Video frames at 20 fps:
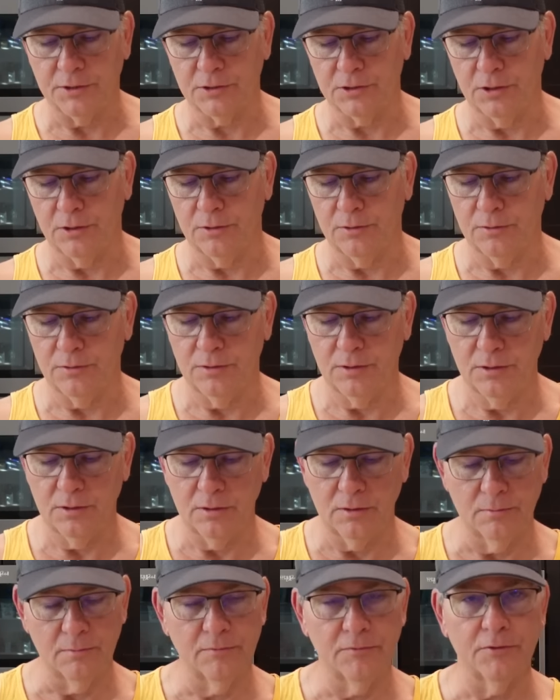So
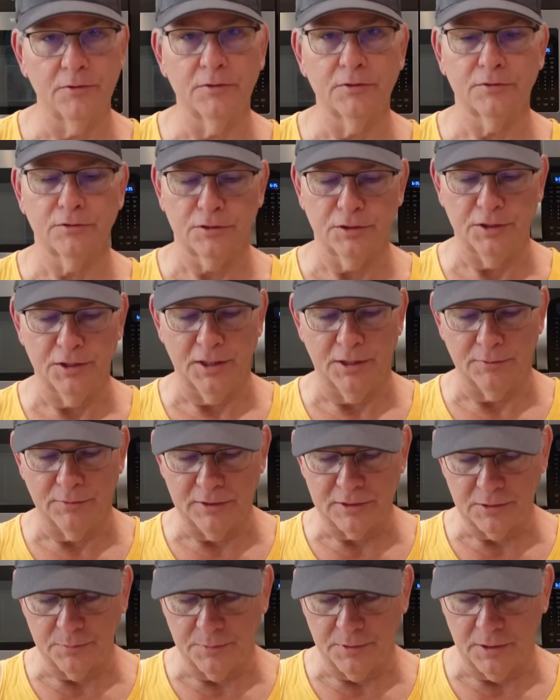if you're interested in that
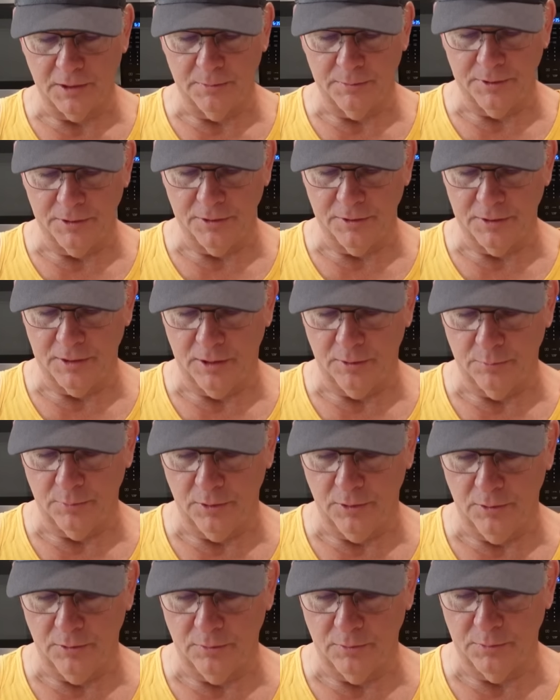recipe, let me know down below,